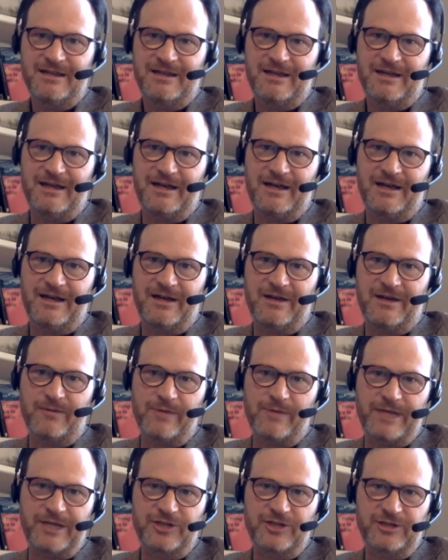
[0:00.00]
a
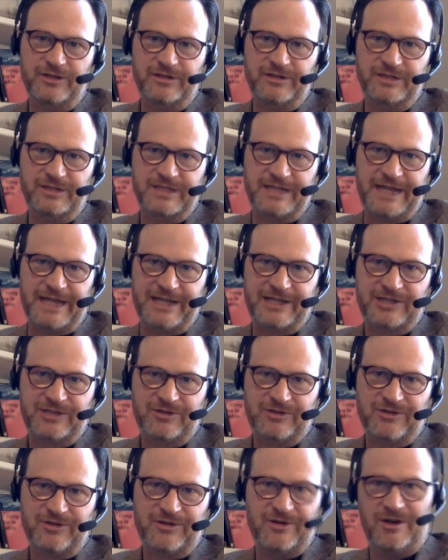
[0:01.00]
regional
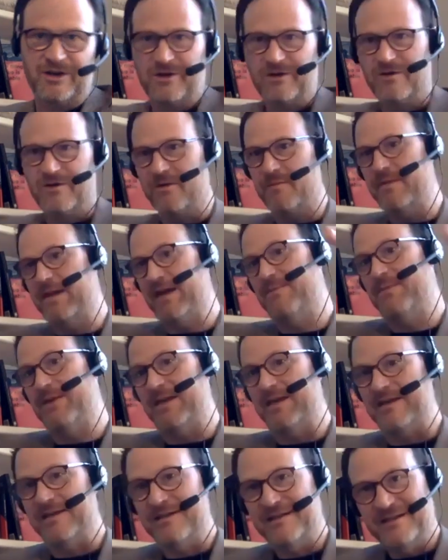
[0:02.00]
disaster, or
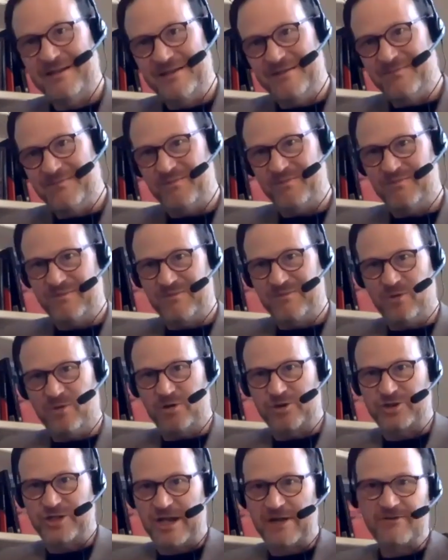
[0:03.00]
maybe
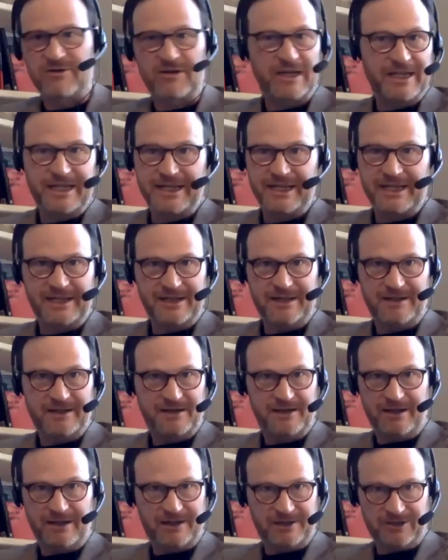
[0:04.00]
more generally
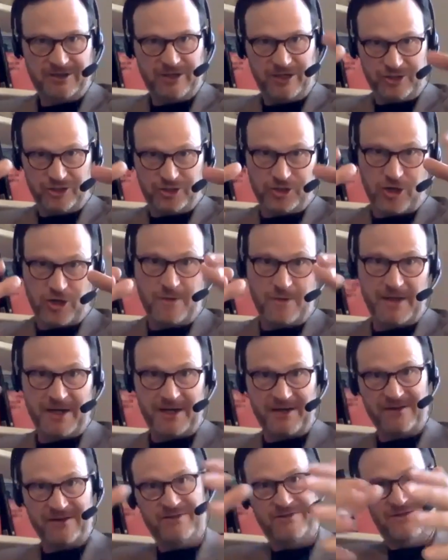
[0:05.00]
a
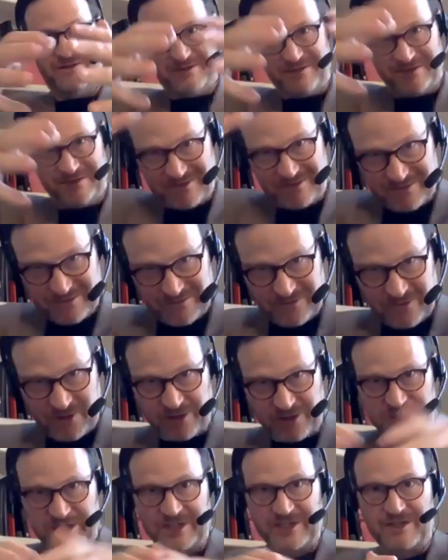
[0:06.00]
German
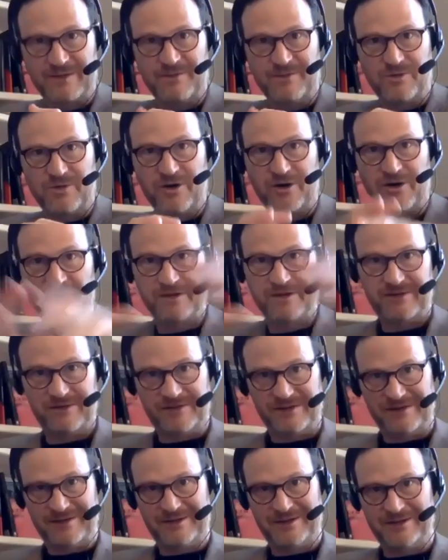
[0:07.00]
versus a more
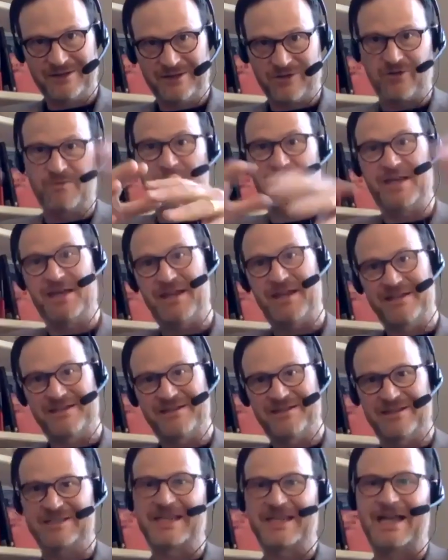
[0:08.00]
European
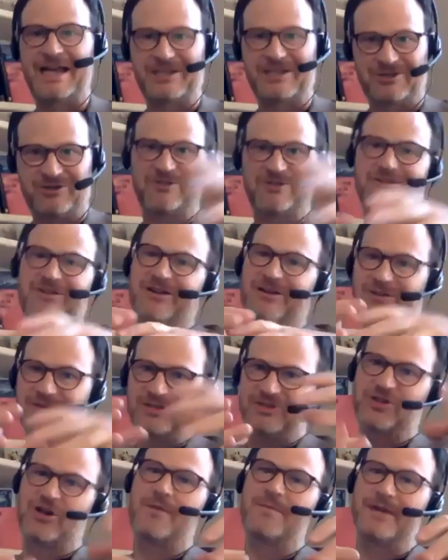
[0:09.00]
disaster? You know, that the
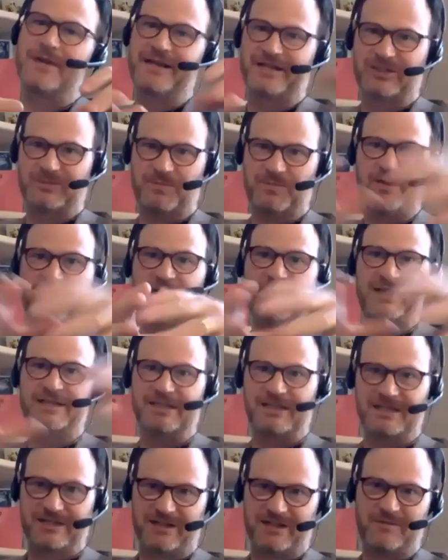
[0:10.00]
German experience
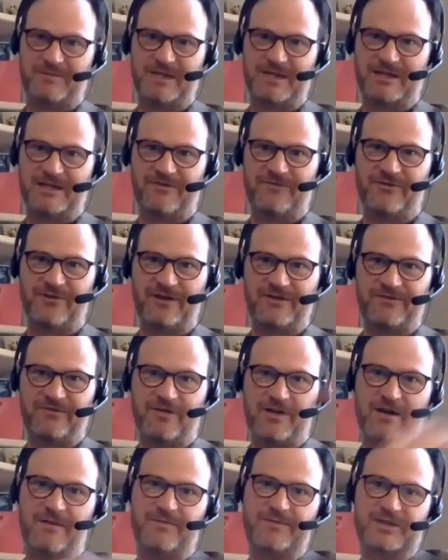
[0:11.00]
is going to be different
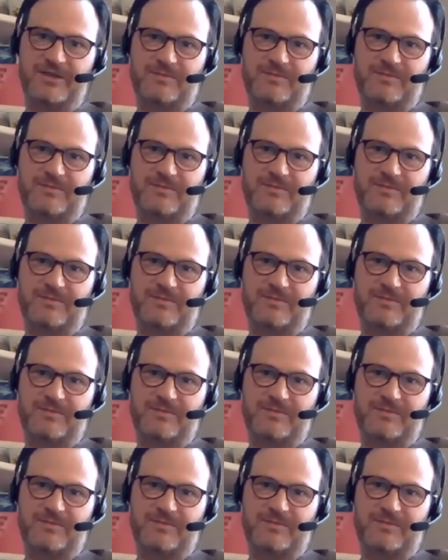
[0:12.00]
from the